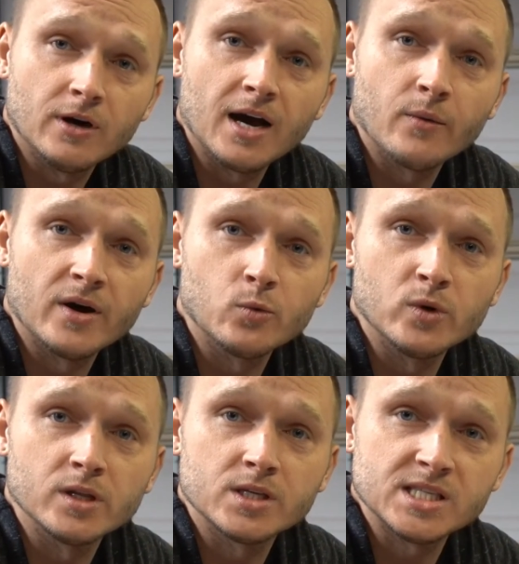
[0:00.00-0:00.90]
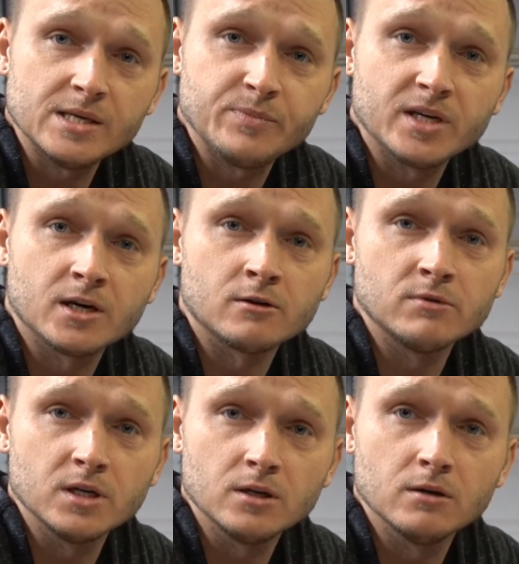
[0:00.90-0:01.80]
I went with
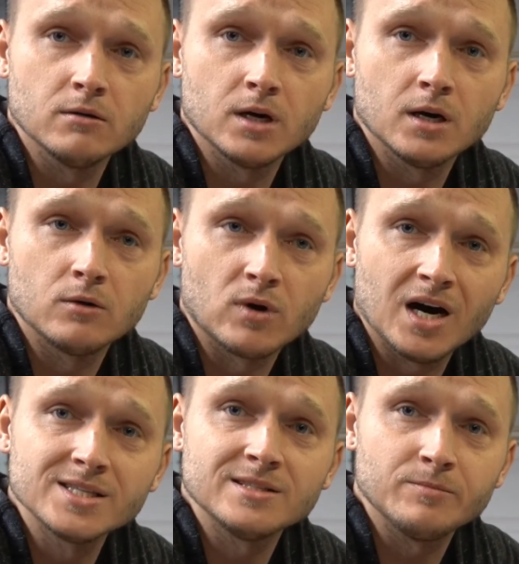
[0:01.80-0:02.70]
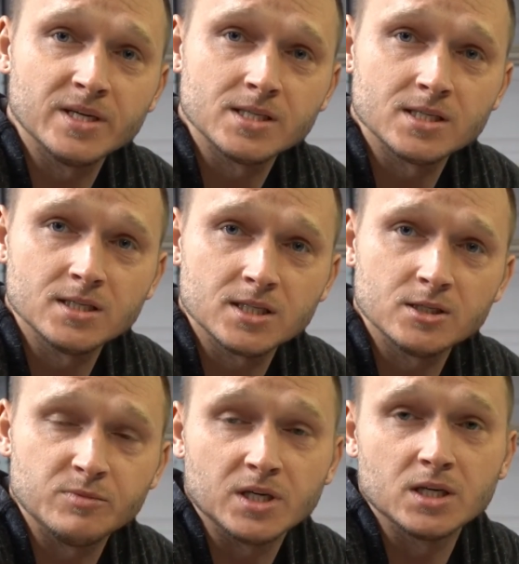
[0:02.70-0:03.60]
cpcarrillo rods and pistons
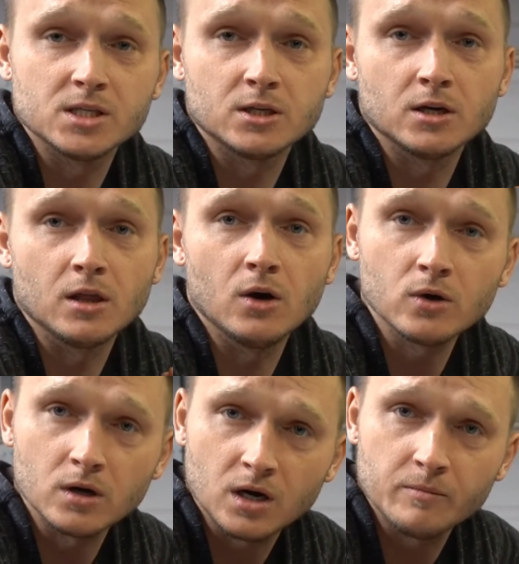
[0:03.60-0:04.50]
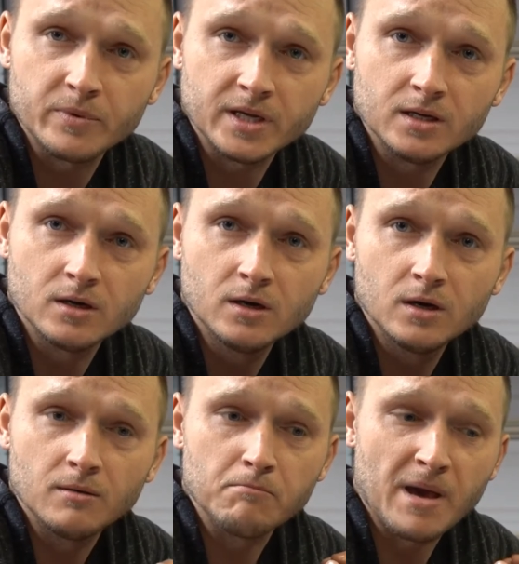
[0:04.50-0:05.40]
is because they're a local company
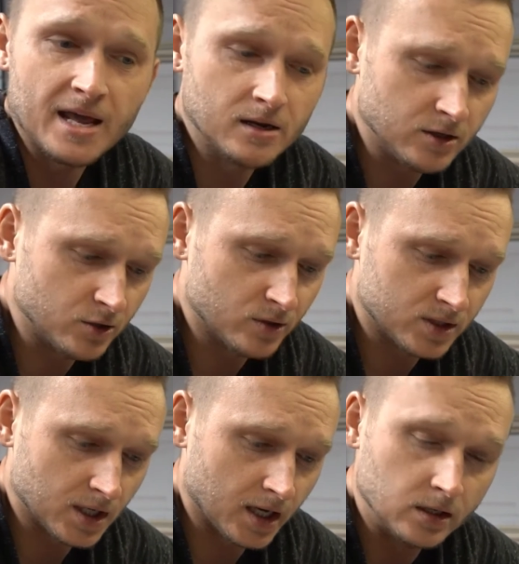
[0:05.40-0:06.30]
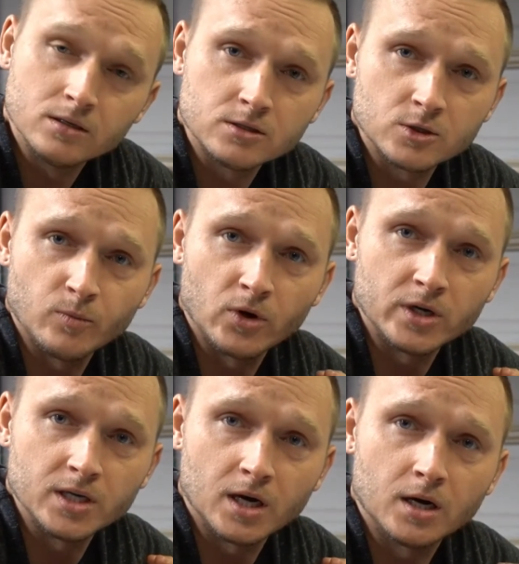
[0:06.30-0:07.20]
made in the USA,
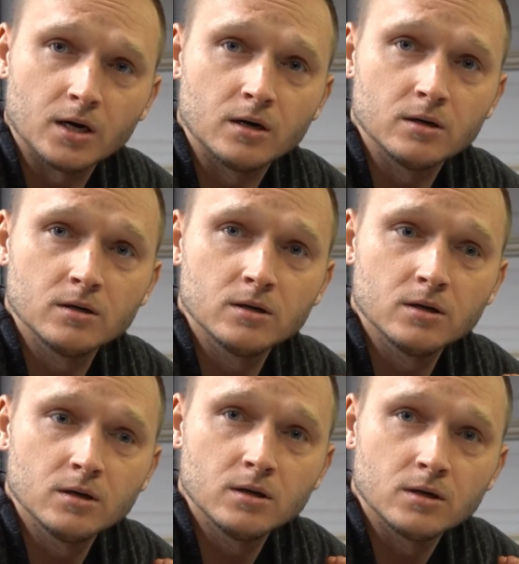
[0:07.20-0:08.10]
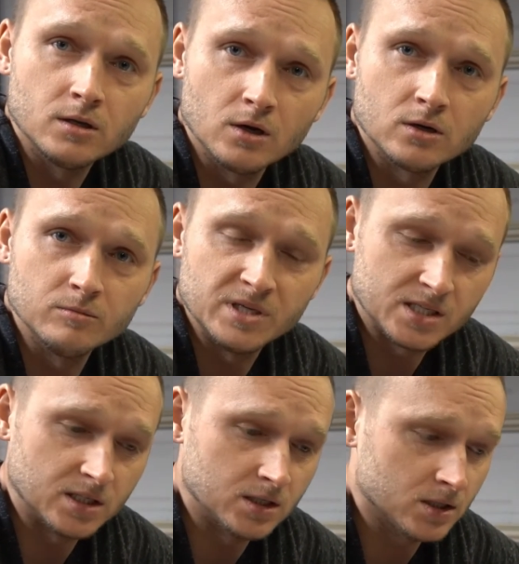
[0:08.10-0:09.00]
supporting our local
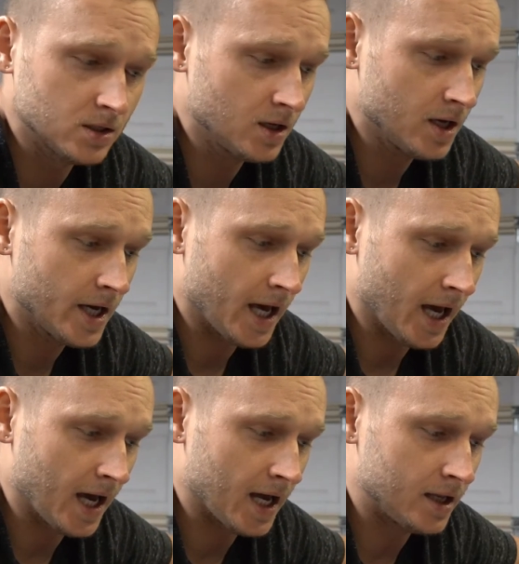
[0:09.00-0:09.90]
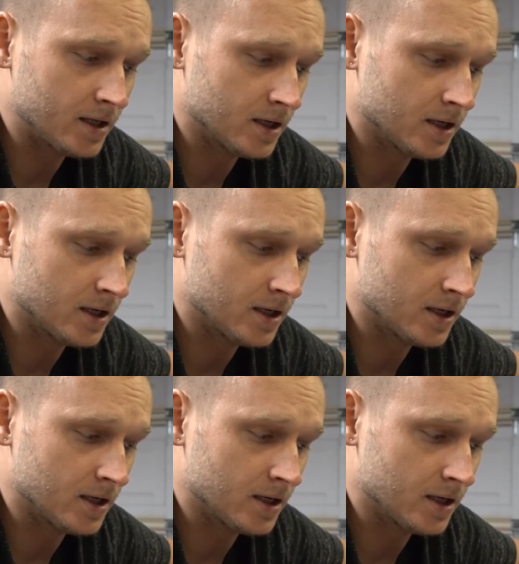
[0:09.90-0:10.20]
business, and